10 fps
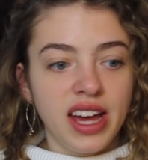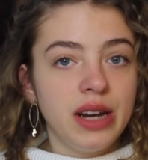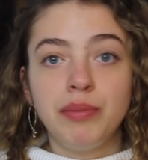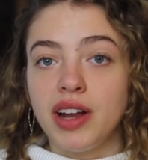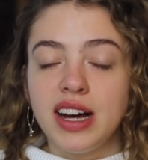
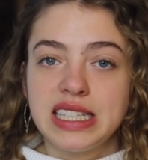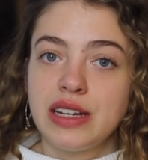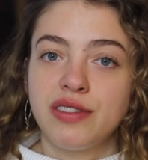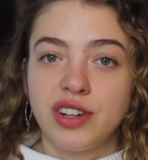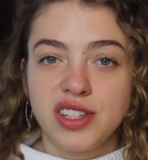in
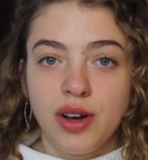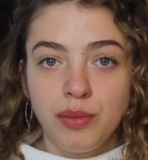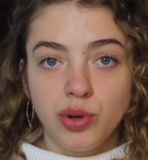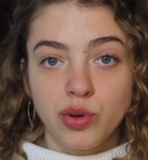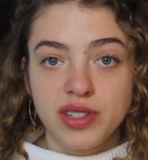blurting, for
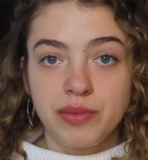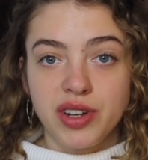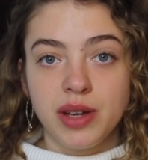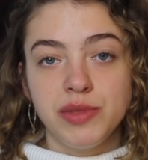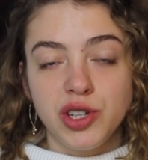example,
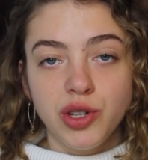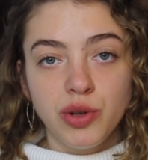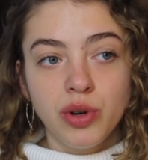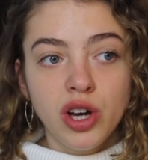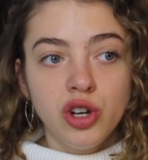sometimes
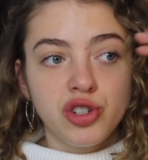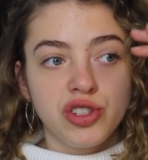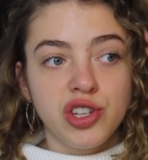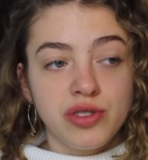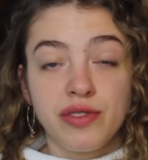you
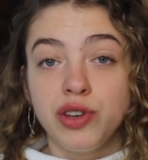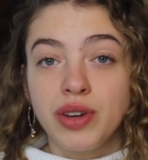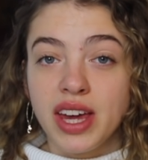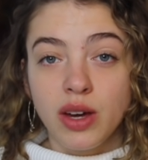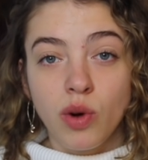just use a few
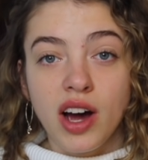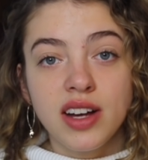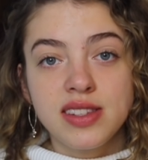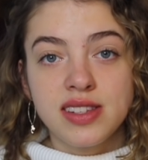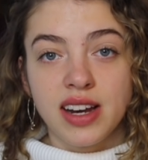
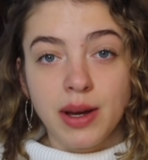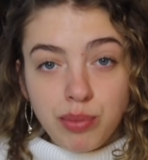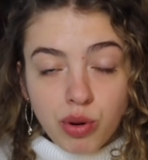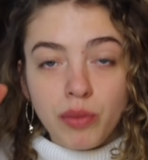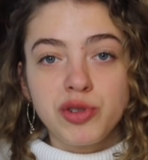keywords to like
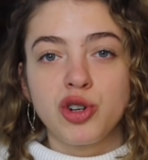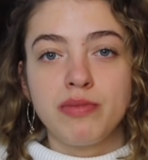prompt